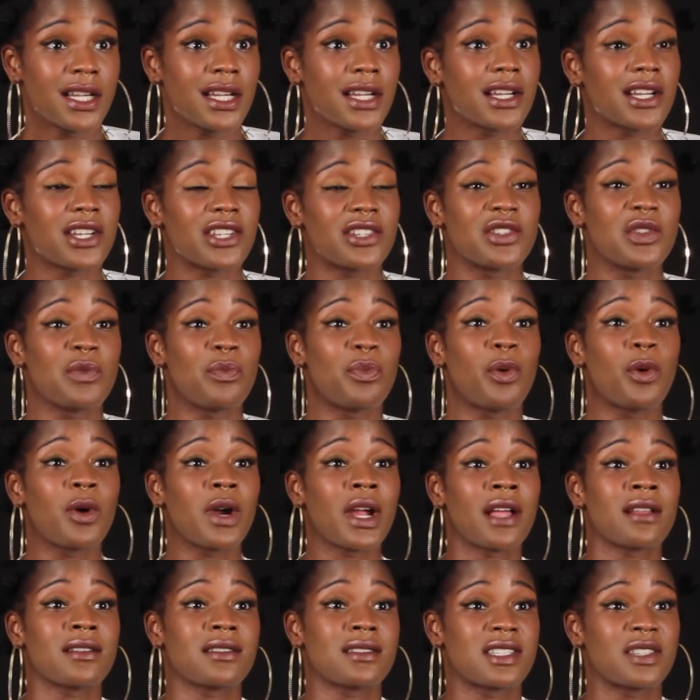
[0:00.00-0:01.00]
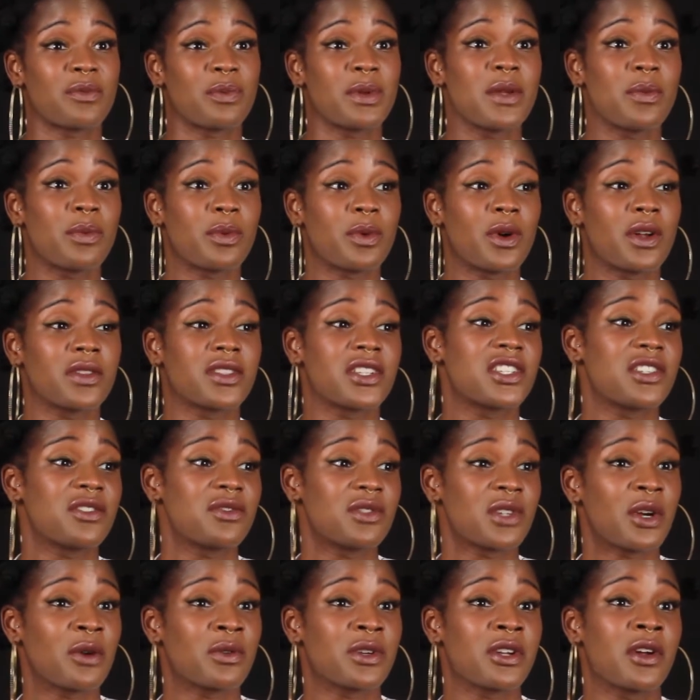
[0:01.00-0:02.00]
because you pour out into people that you
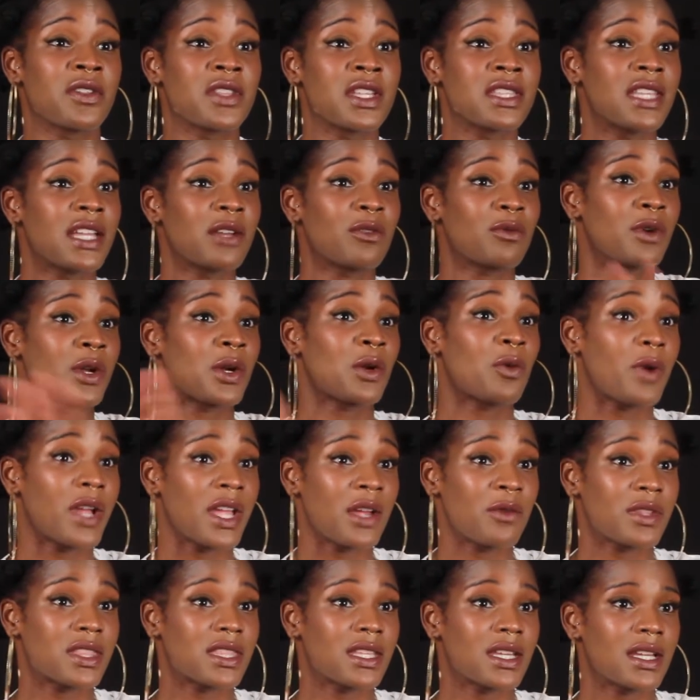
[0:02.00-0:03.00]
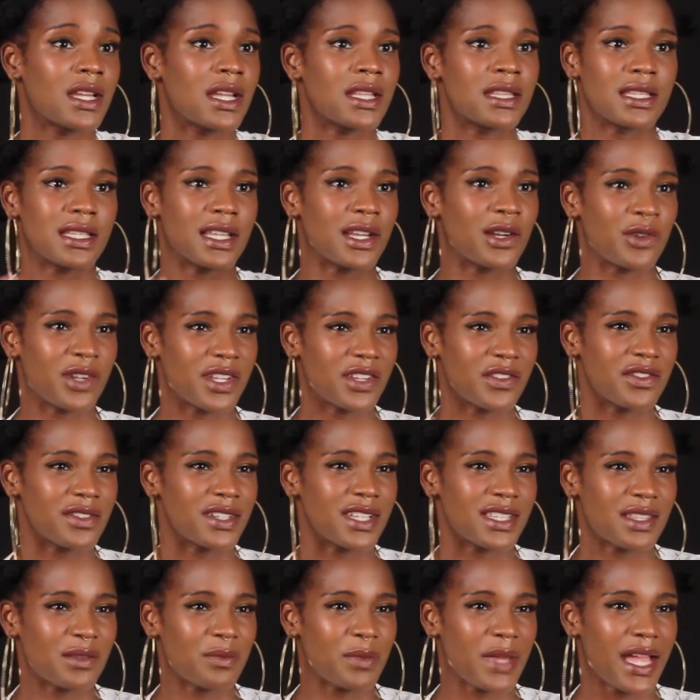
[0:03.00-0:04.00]
don't know, and then they run away with it, and then they don't give you
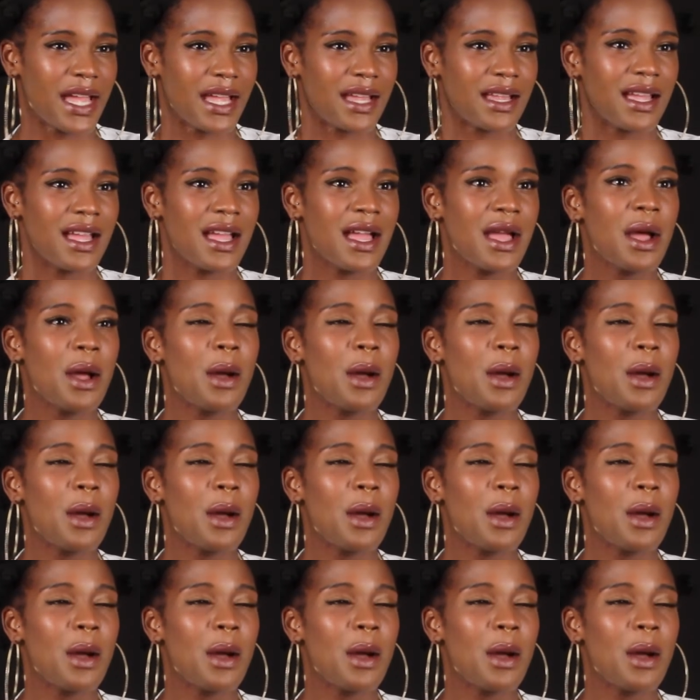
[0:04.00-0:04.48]
nothing back.